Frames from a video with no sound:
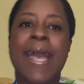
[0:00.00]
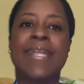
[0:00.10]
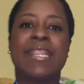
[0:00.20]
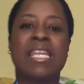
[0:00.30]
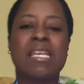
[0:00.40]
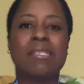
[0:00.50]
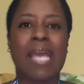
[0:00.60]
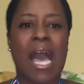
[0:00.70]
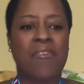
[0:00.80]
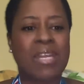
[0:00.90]
and things
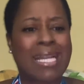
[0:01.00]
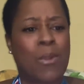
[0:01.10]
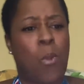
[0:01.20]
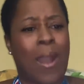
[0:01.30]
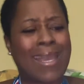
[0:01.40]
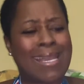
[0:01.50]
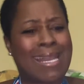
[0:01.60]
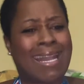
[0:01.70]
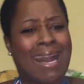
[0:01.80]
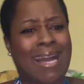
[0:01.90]
haven't
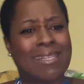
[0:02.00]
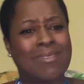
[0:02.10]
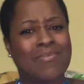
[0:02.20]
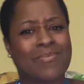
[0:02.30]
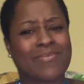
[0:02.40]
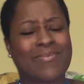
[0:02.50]
quite gotten